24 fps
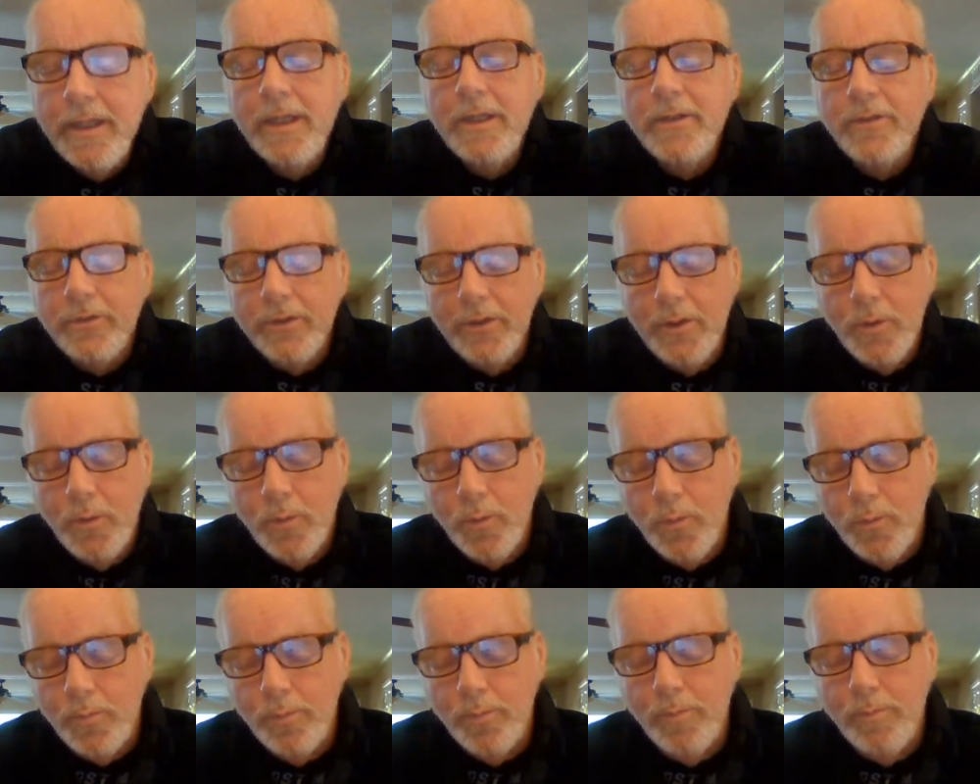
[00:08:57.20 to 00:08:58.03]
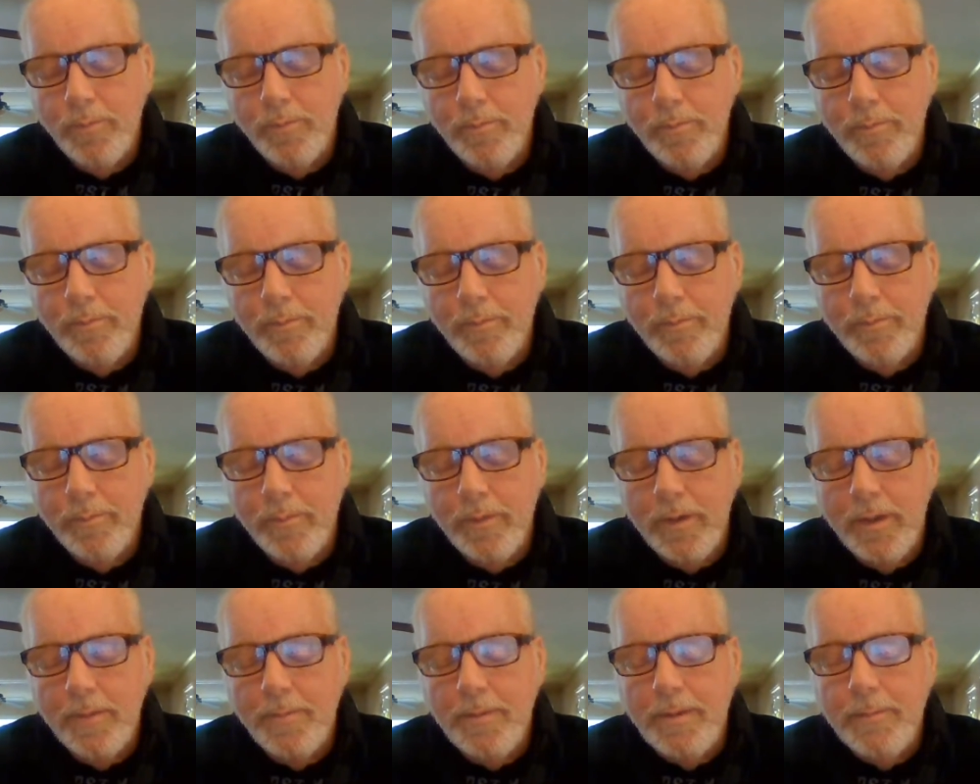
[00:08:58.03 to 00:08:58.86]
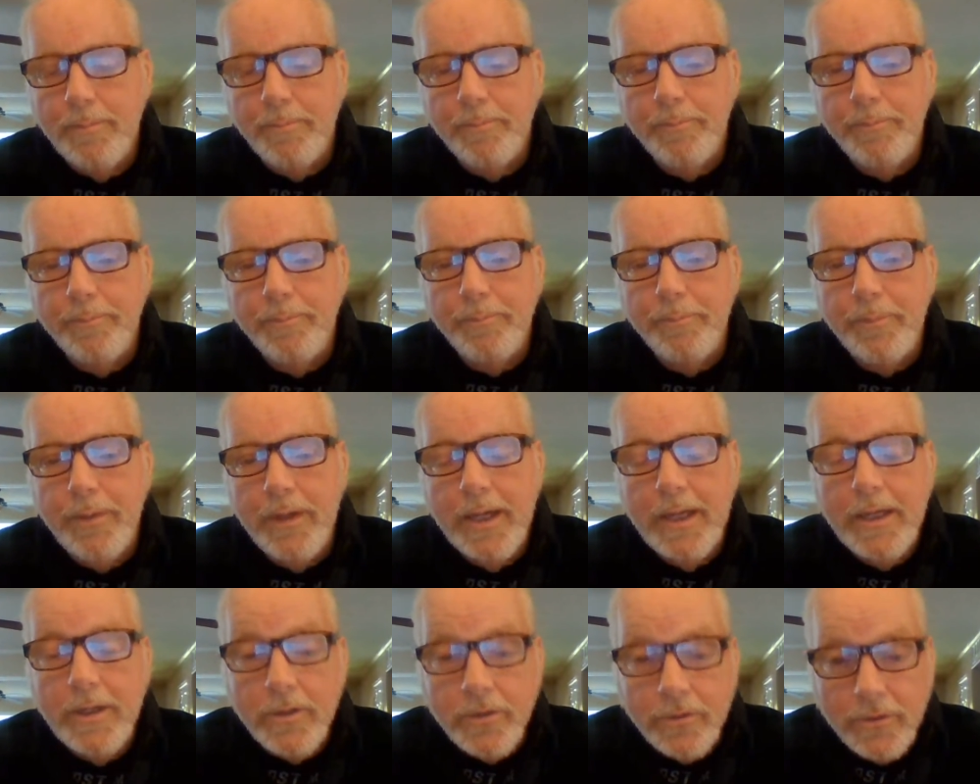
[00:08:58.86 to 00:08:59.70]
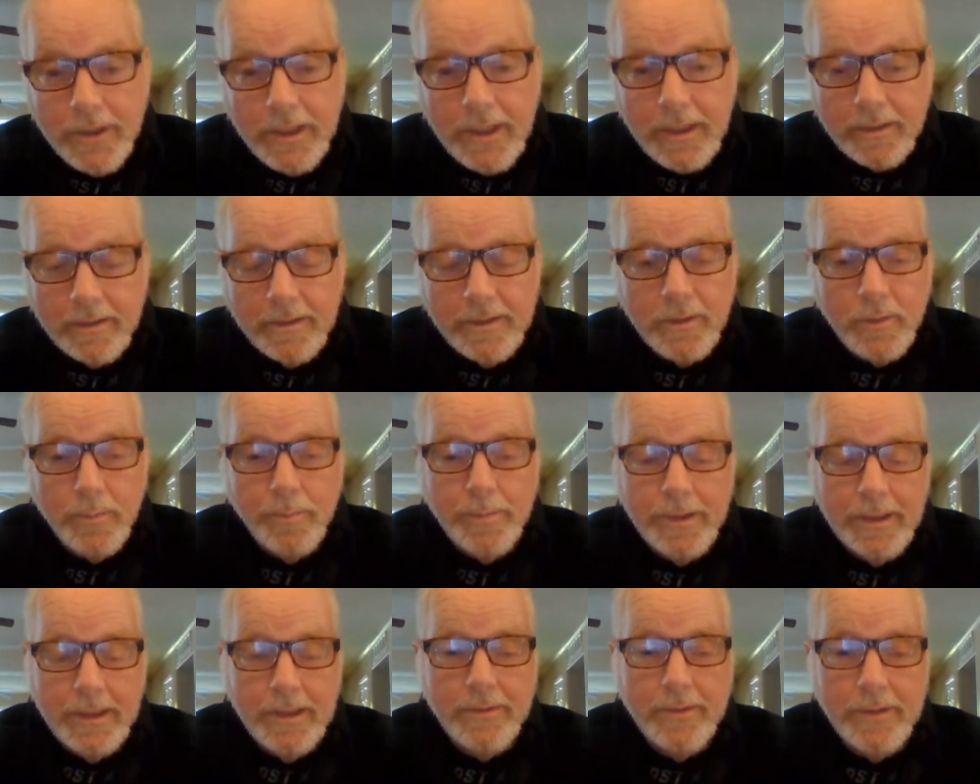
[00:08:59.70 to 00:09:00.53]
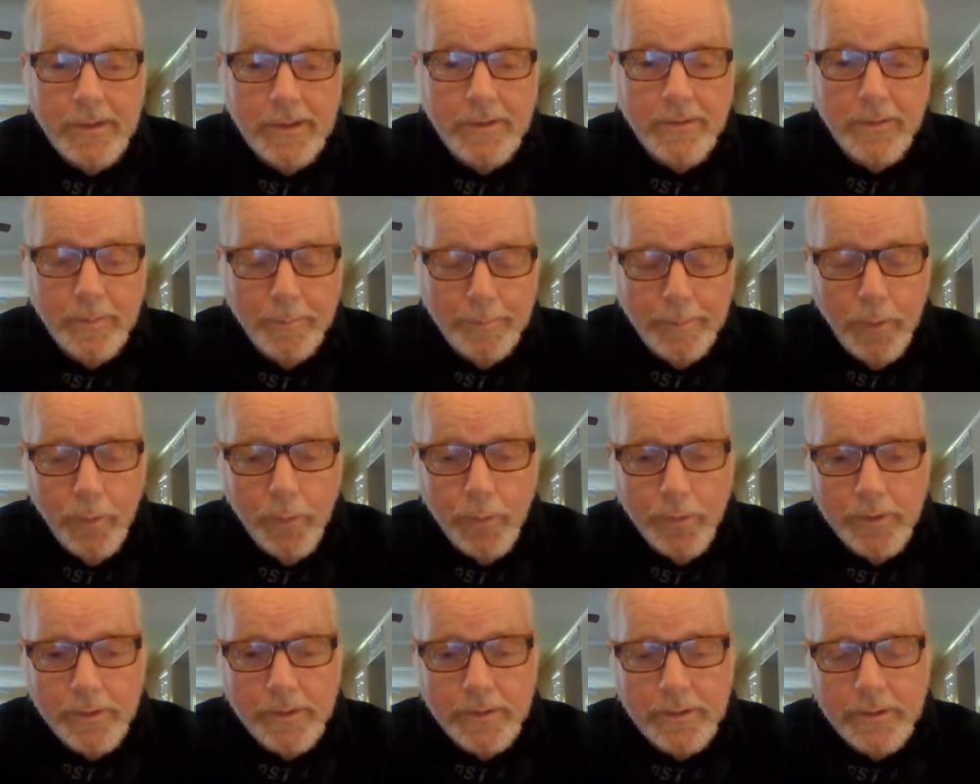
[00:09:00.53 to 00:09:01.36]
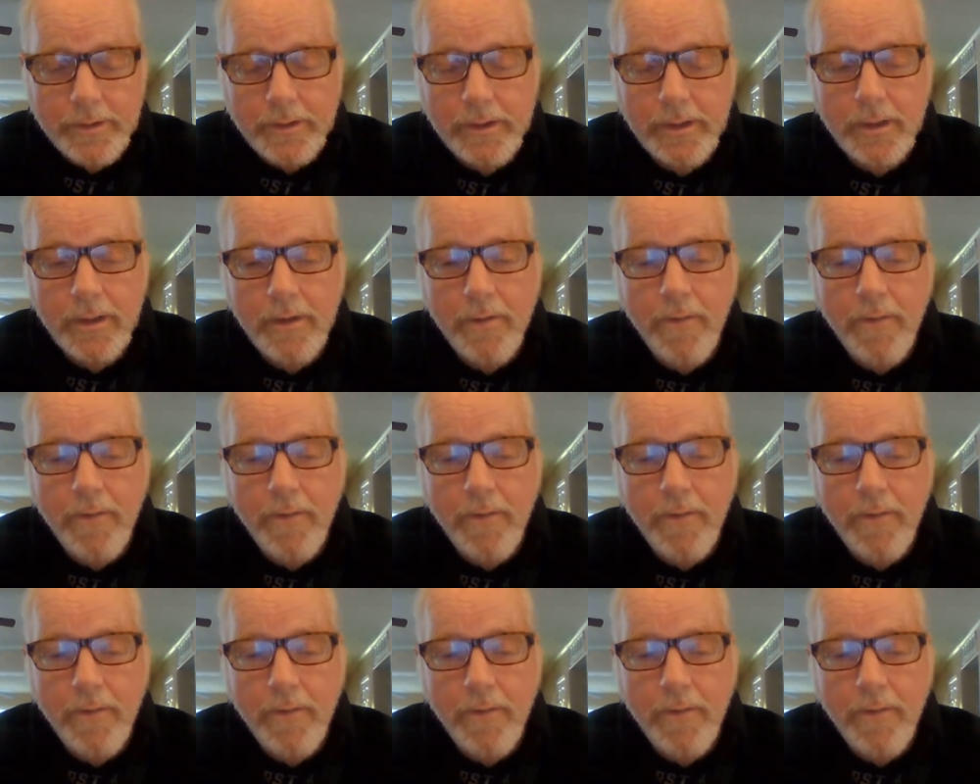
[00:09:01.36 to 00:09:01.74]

so let me interject this because it is important.